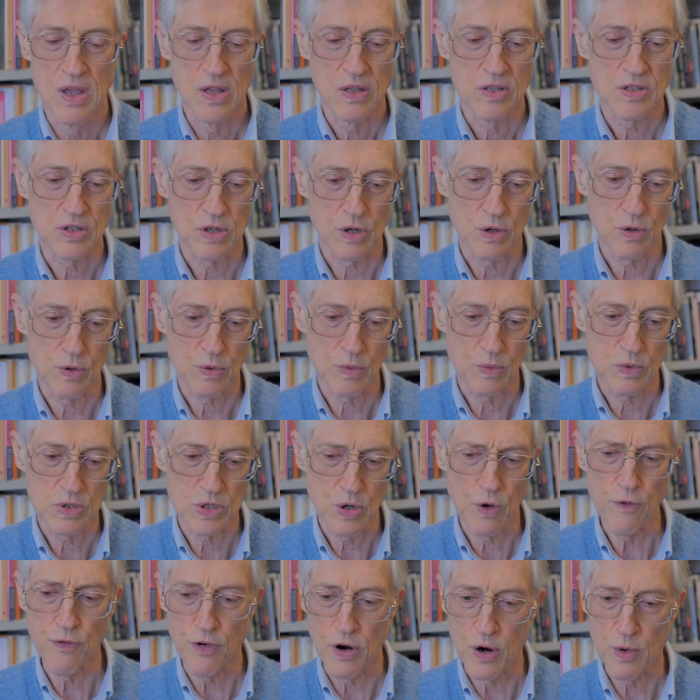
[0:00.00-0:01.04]

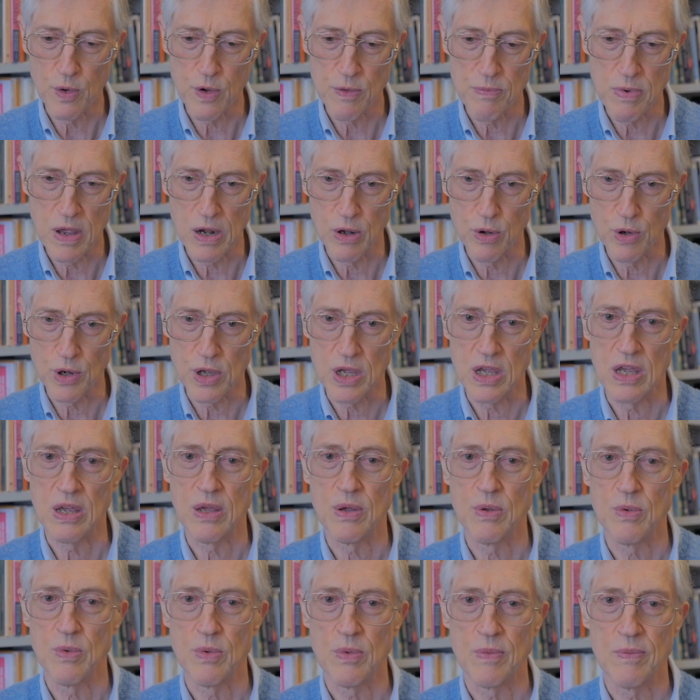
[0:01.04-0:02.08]
So far we've been
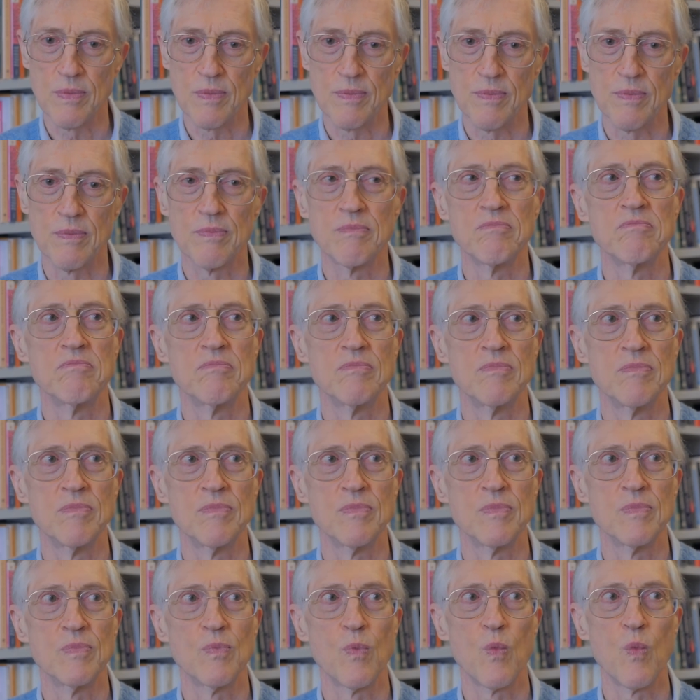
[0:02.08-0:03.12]
looking
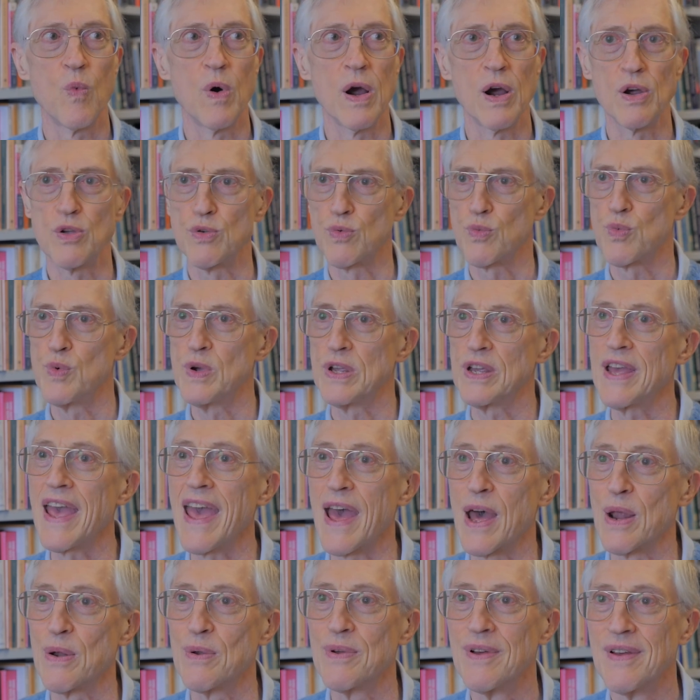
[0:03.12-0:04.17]
where we
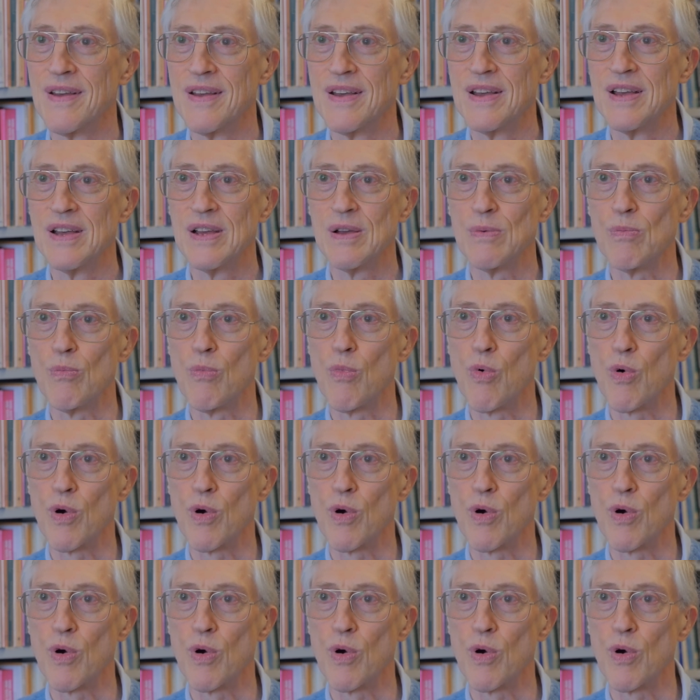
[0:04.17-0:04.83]
can, mm-hmm.